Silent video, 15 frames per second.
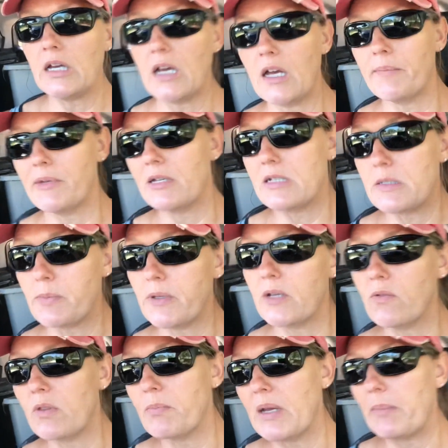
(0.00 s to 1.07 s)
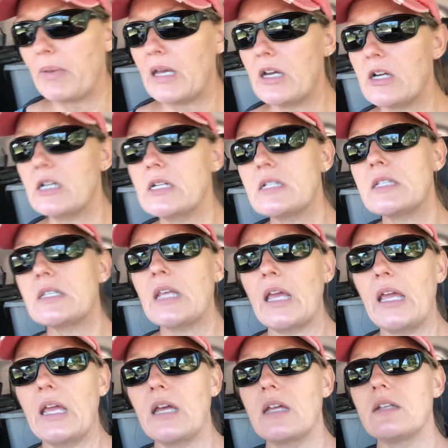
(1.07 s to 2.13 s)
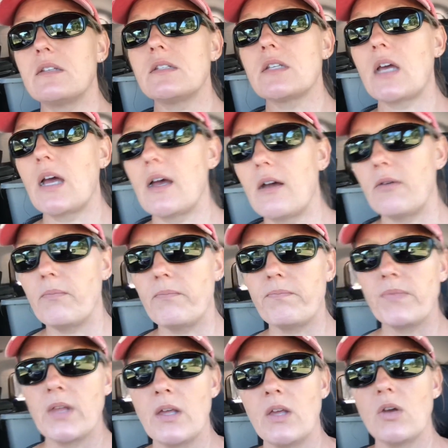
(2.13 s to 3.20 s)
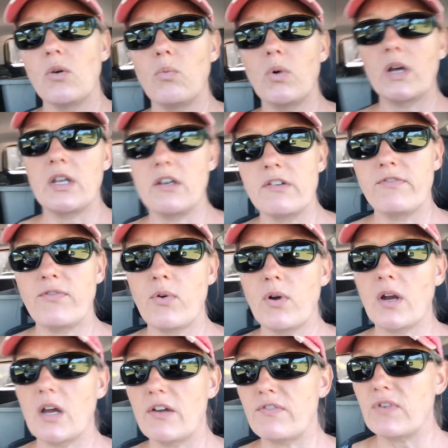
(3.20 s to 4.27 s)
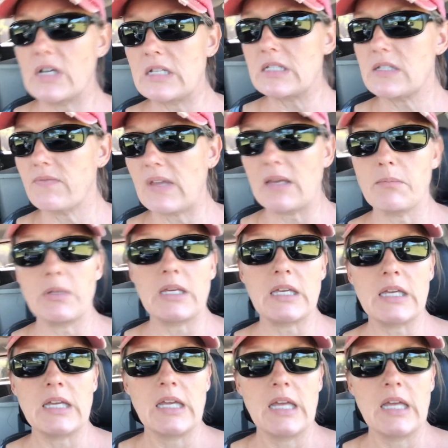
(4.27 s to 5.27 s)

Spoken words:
I'm gonna split with my parents, and one for a friend's family.